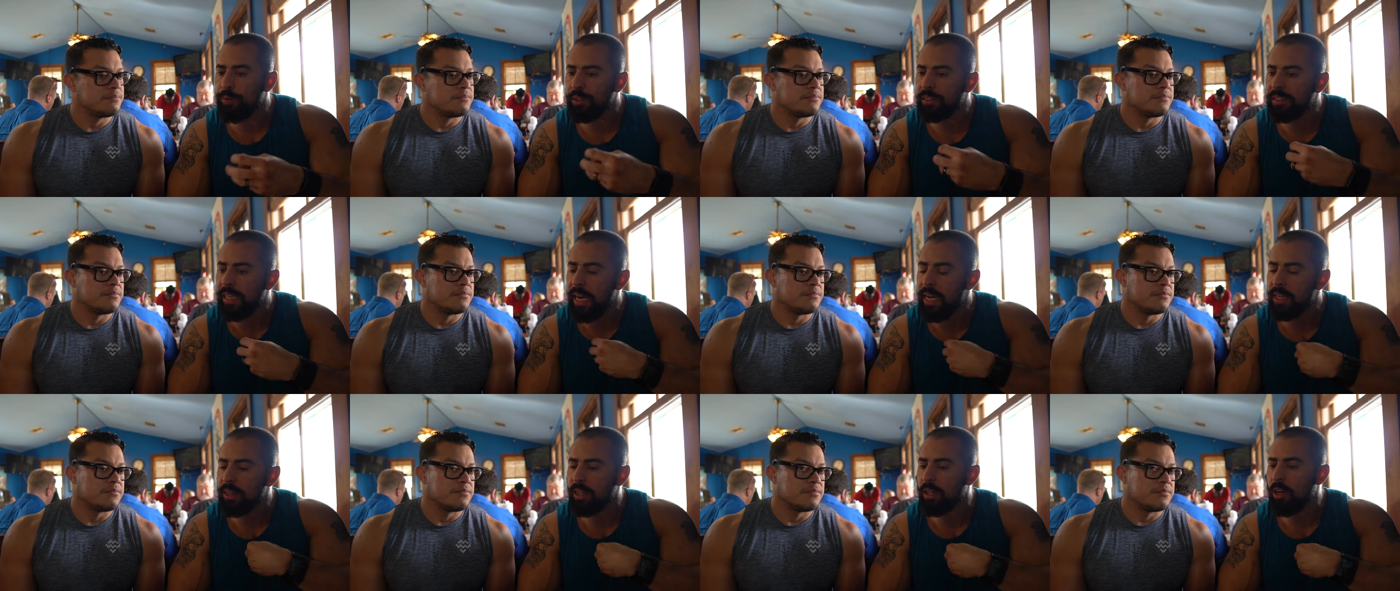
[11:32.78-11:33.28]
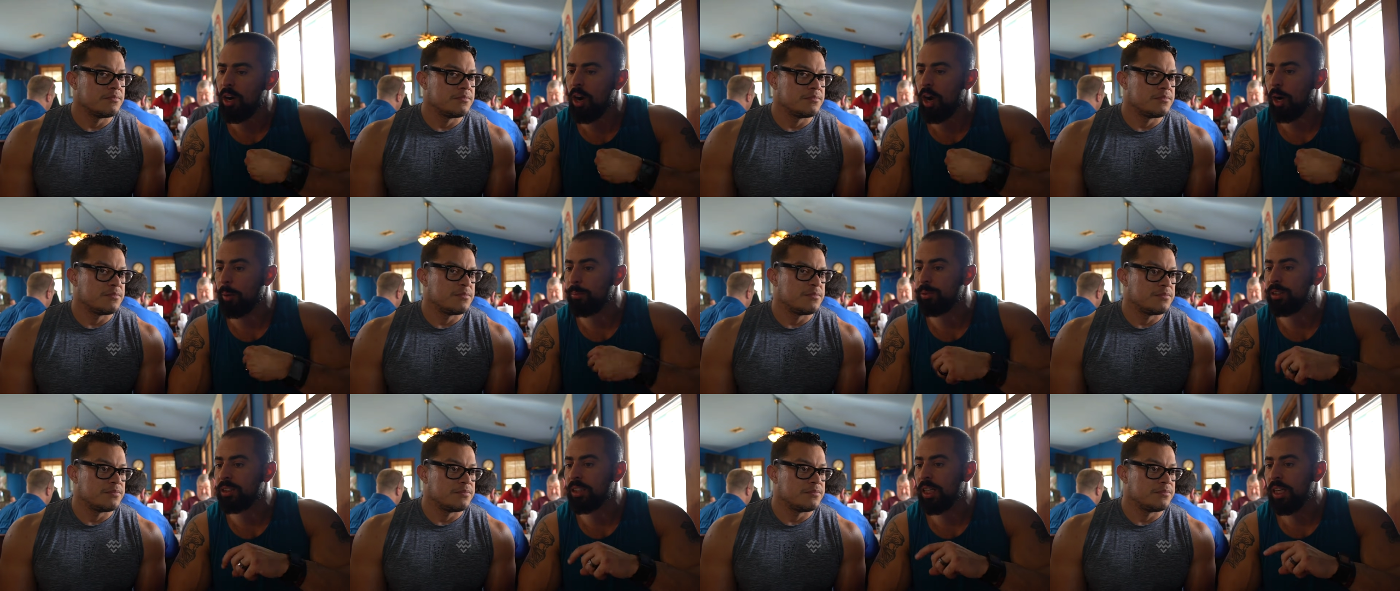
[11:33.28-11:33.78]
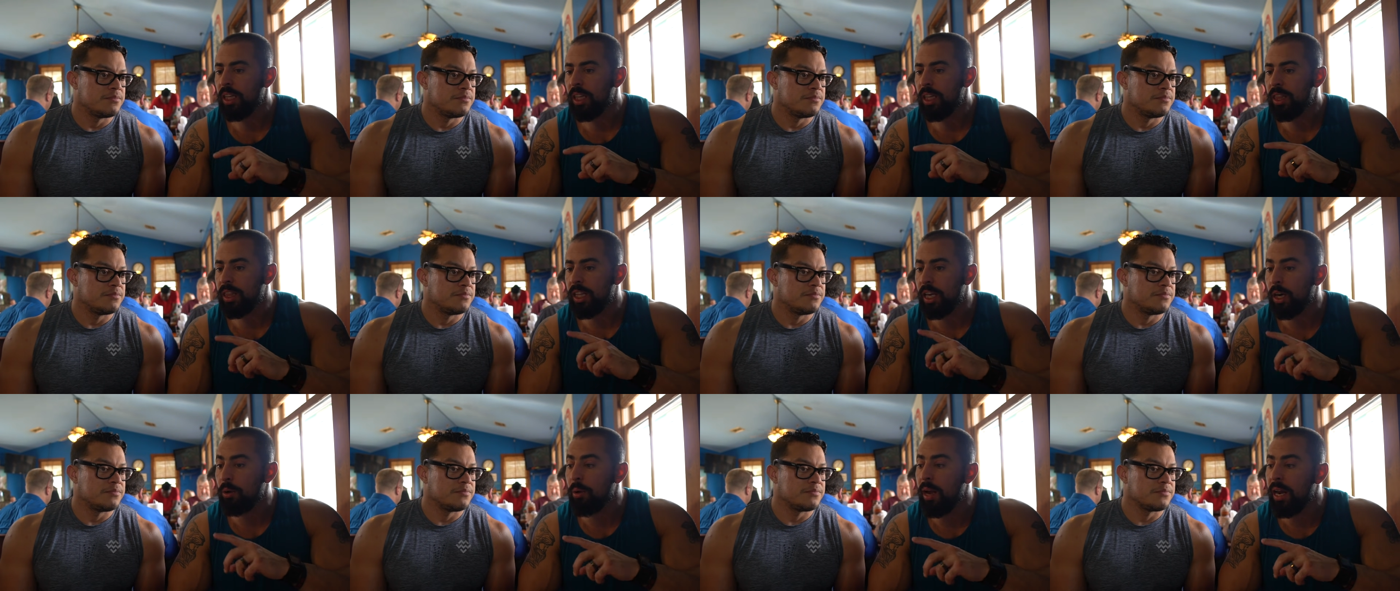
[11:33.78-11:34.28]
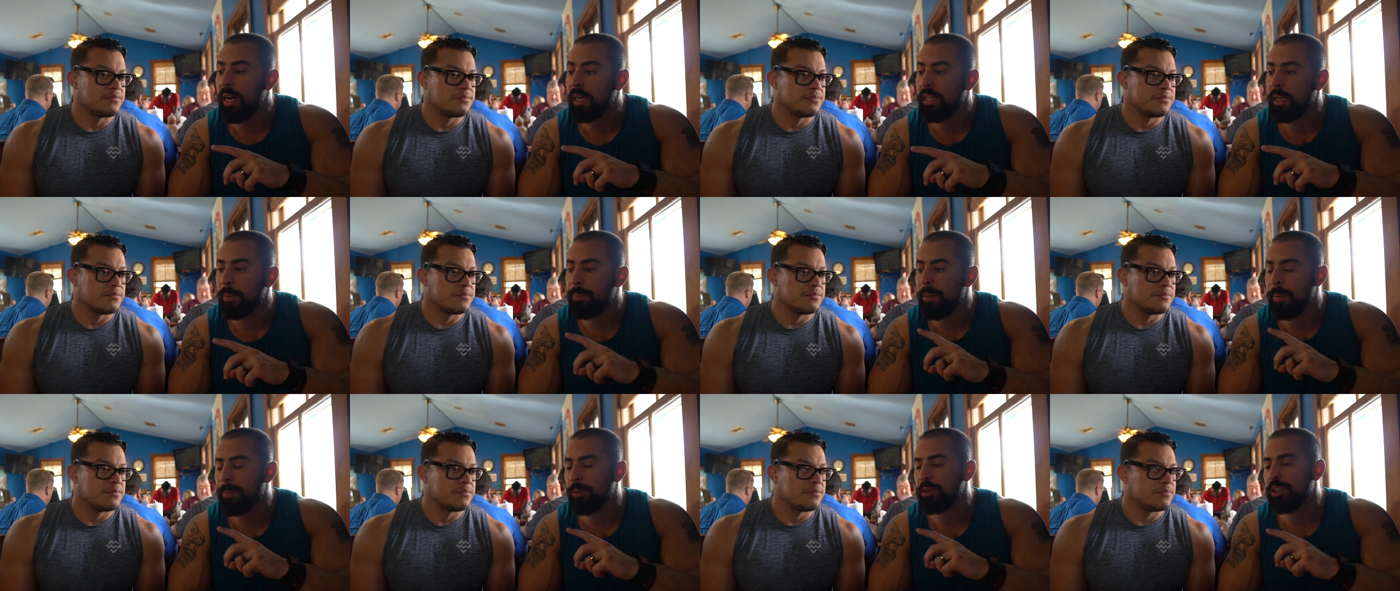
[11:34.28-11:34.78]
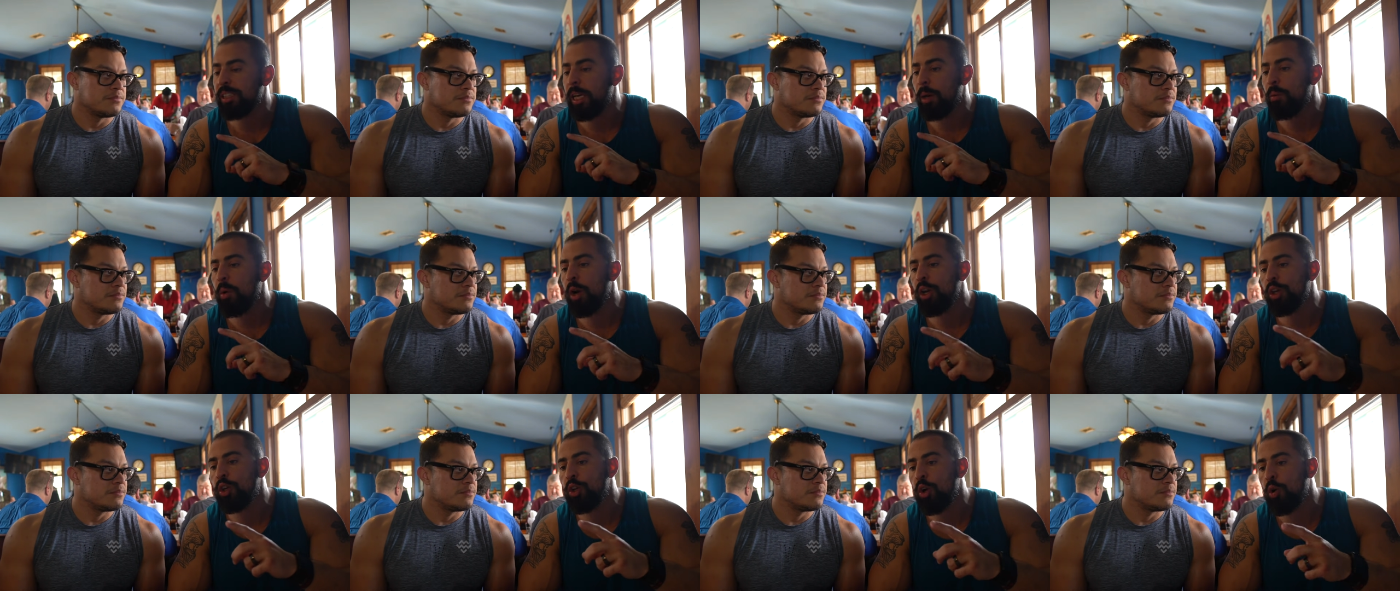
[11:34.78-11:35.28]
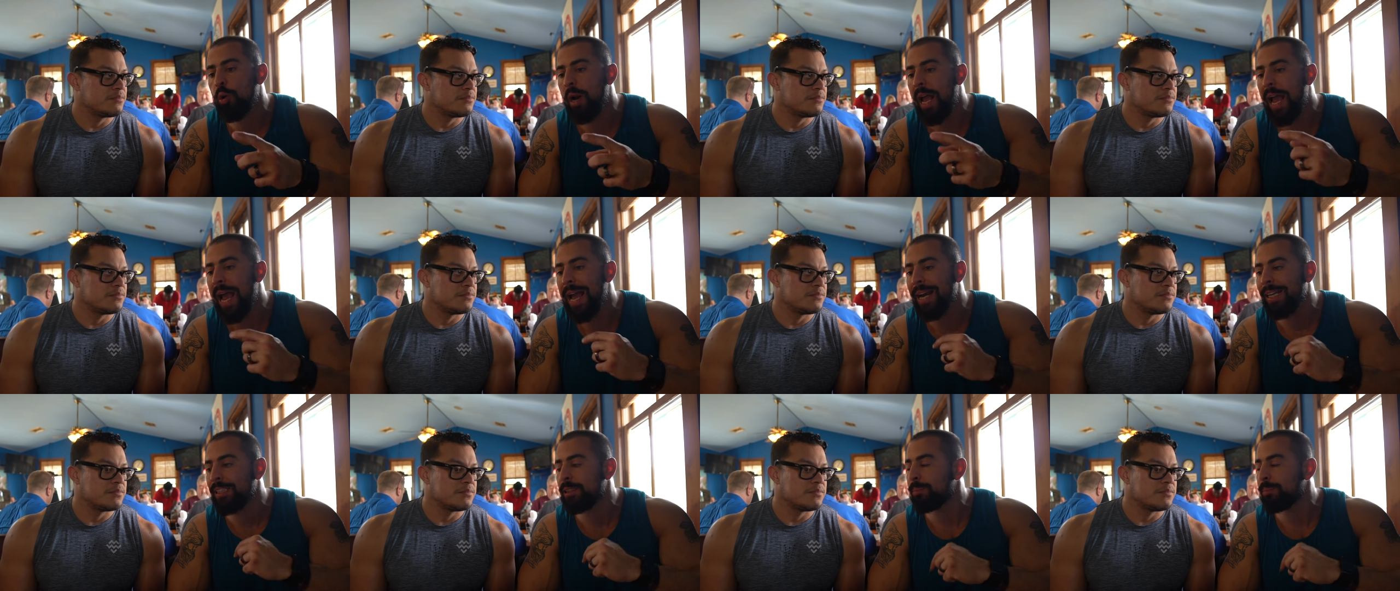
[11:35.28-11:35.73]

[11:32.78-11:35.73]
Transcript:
Speaker 1: if we take the carbs? Theoretically, people say, well, you don't add